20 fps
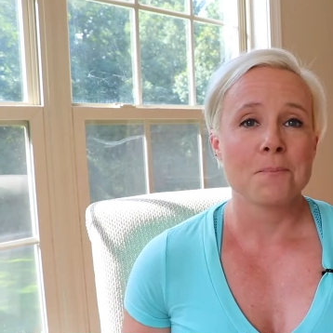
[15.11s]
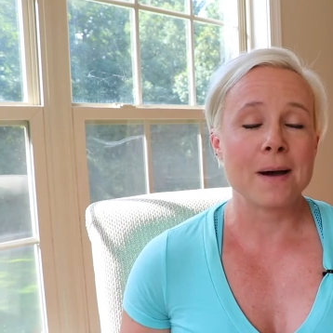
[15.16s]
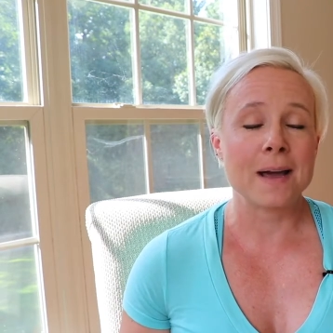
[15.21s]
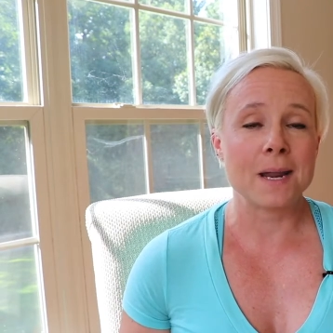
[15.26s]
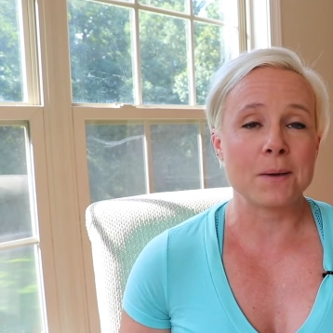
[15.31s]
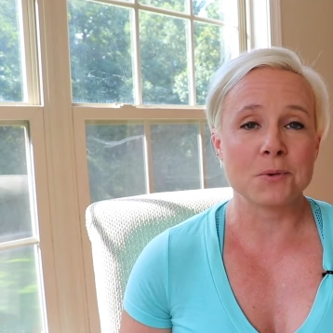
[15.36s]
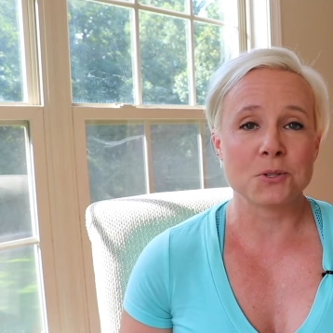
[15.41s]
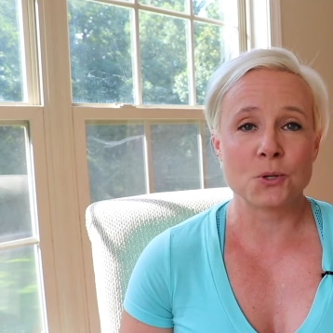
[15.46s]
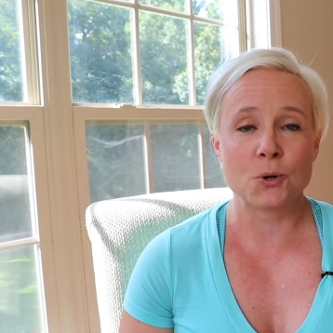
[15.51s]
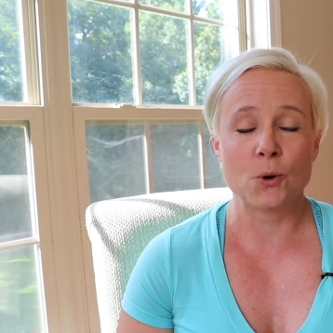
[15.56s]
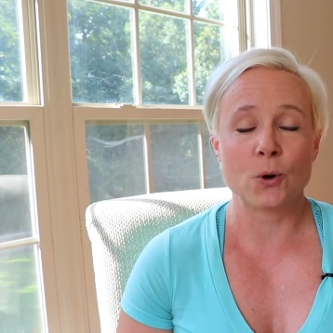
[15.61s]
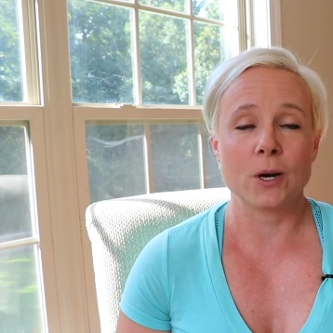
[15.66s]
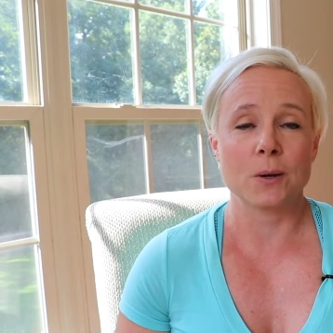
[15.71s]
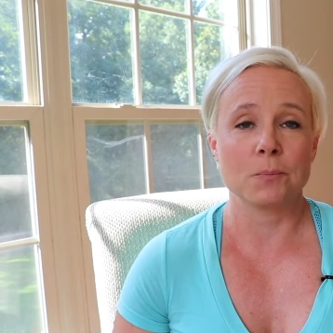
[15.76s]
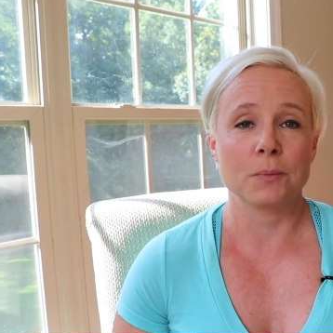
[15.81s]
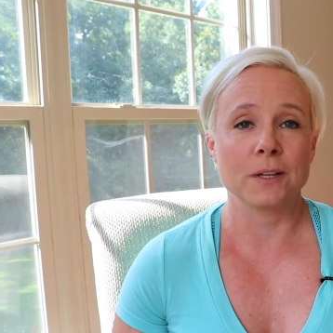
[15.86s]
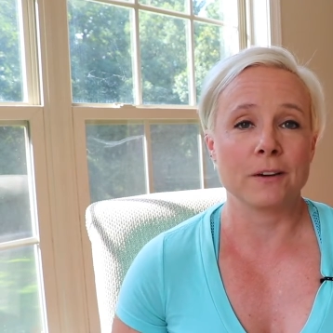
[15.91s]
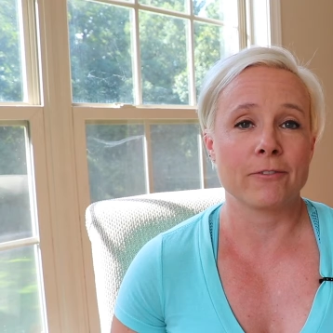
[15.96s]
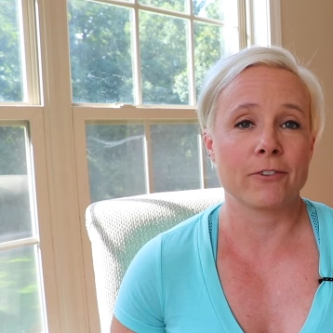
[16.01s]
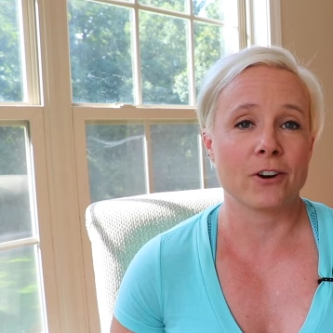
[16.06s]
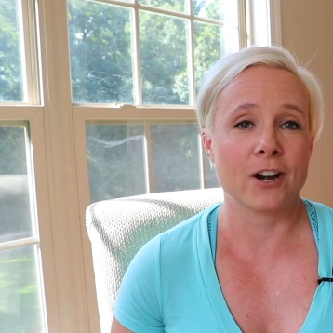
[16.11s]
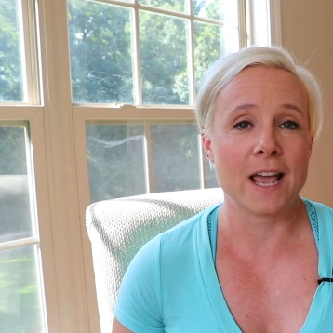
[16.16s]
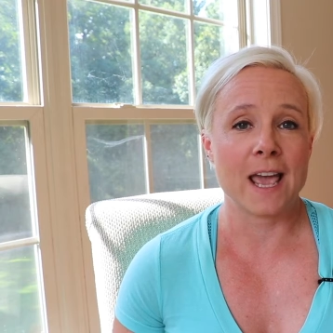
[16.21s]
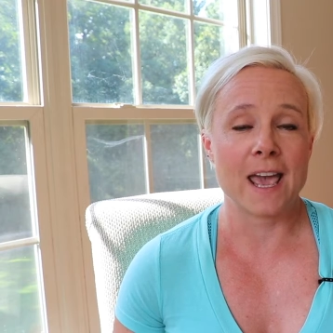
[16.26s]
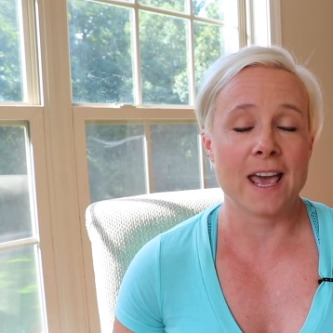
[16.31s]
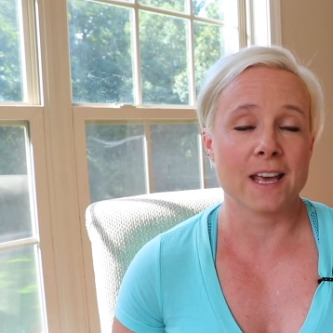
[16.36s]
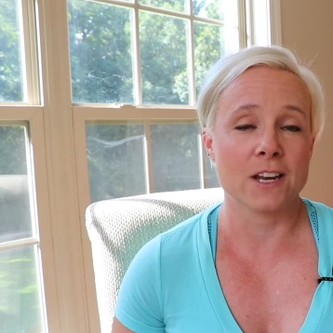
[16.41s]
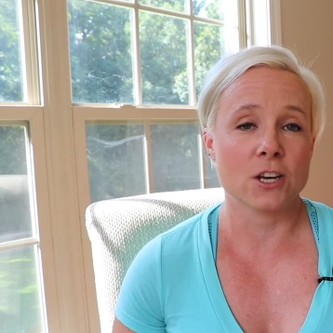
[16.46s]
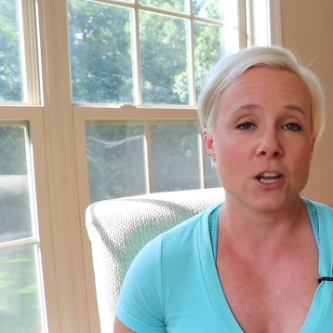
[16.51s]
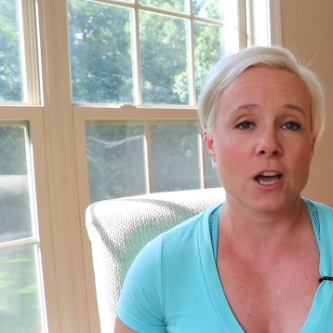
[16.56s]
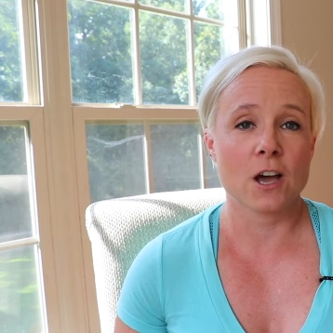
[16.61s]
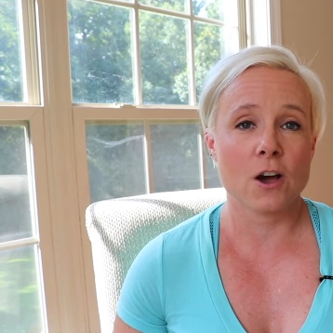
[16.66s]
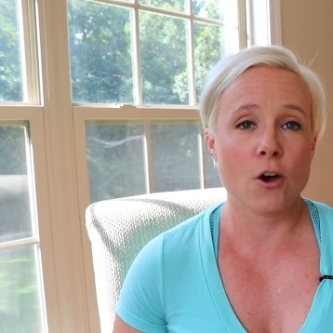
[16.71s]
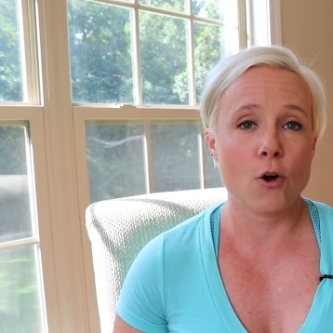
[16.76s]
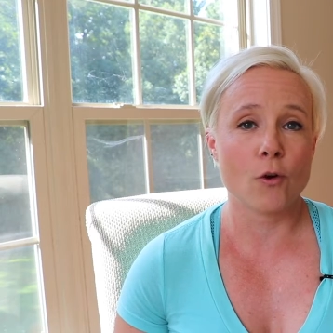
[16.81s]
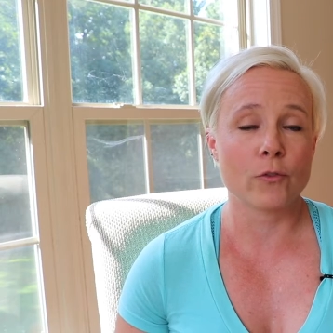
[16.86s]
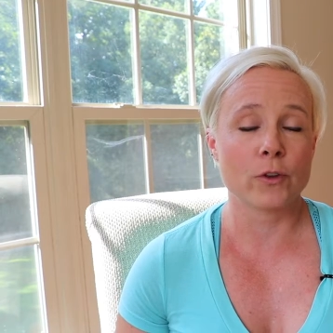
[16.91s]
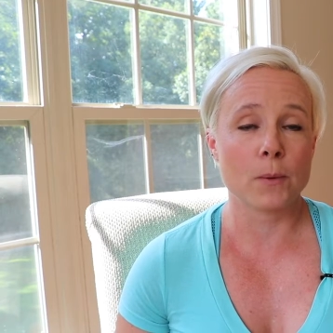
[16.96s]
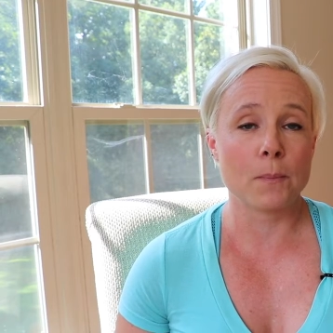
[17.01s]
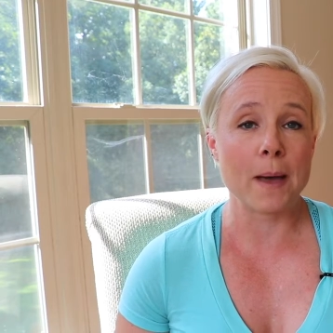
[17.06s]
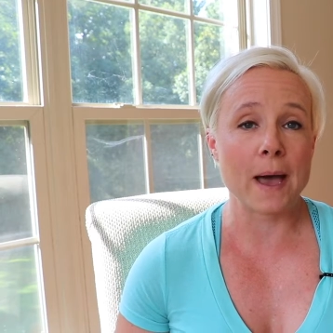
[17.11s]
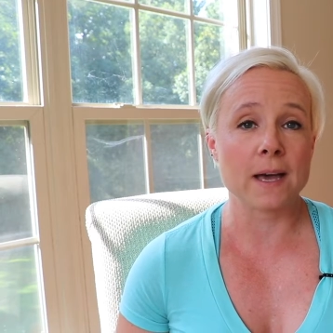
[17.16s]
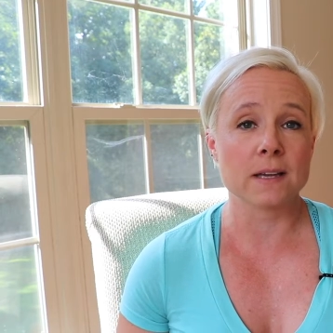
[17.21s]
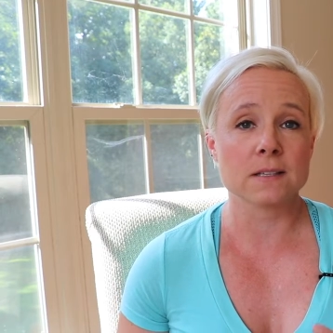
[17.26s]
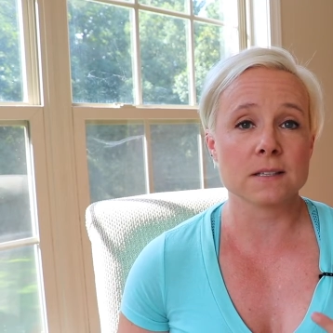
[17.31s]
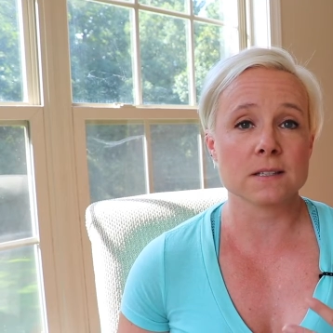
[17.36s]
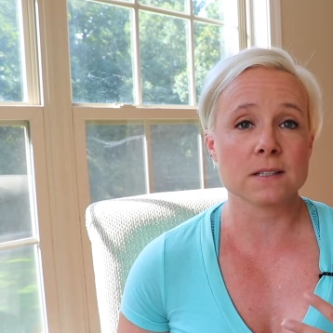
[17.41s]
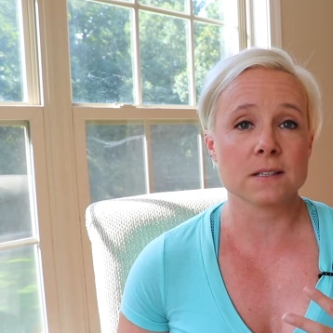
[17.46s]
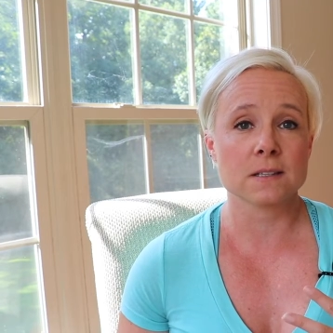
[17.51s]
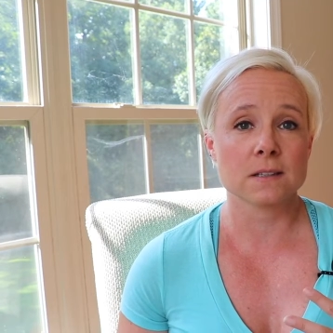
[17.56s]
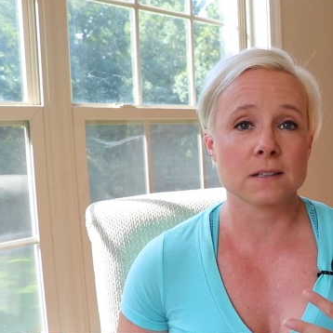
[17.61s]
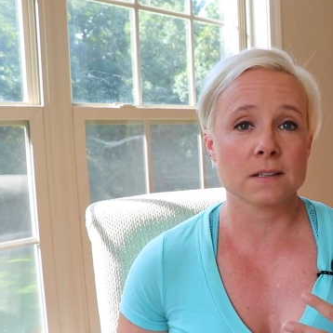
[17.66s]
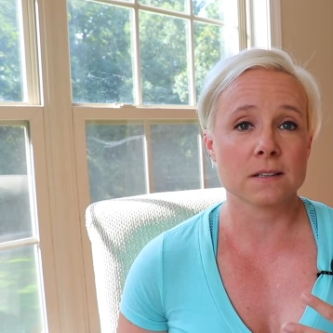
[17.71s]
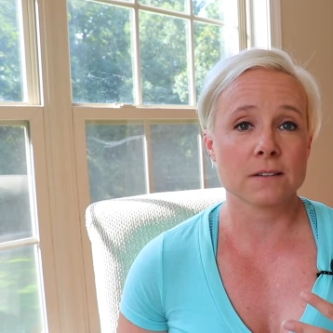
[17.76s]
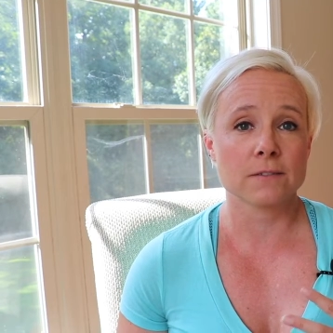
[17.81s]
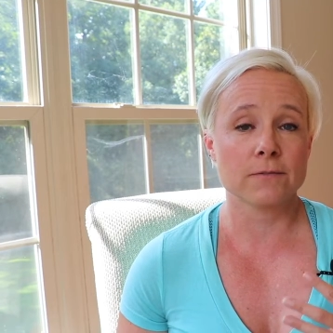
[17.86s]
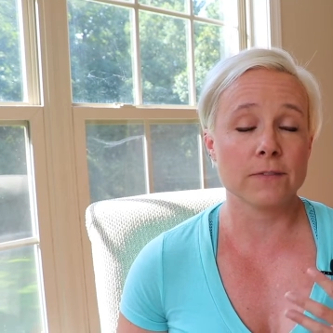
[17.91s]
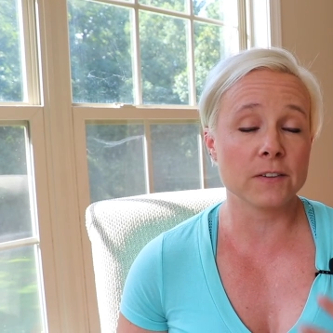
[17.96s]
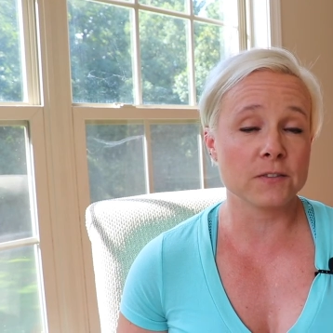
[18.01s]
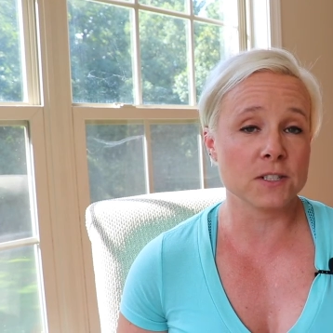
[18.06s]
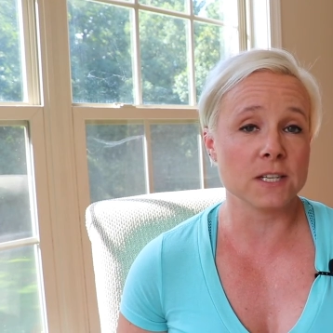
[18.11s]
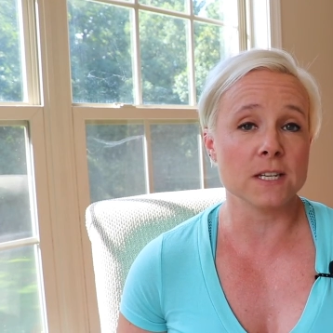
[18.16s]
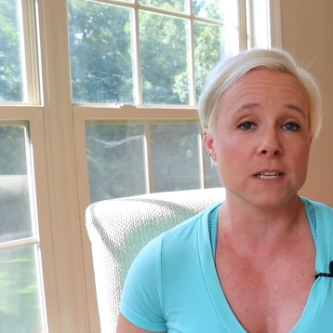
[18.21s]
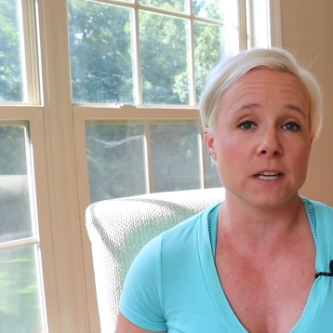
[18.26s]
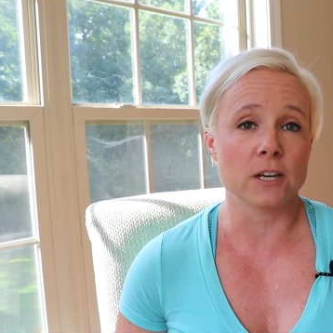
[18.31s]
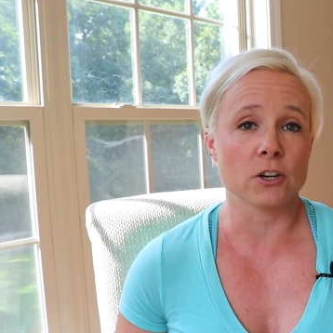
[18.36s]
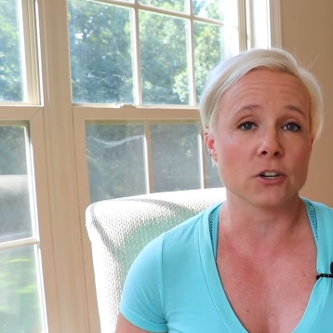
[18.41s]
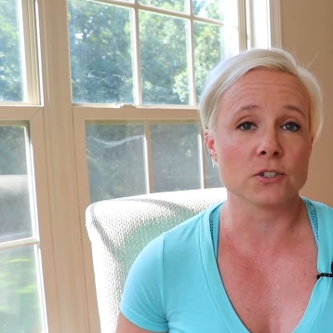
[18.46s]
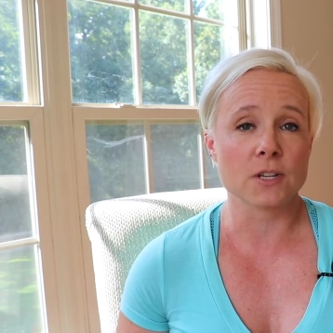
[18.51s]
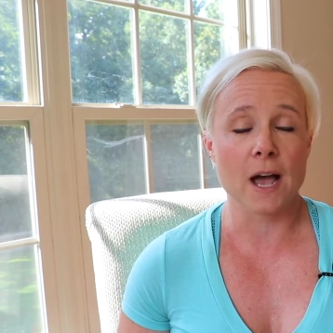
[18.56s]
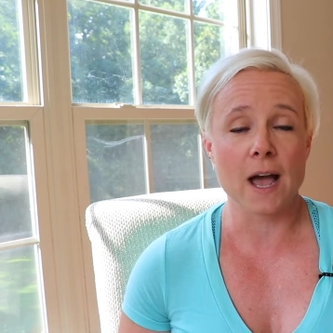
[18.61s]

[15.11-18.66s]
My name is Corey Blifford, and over the past 15 years,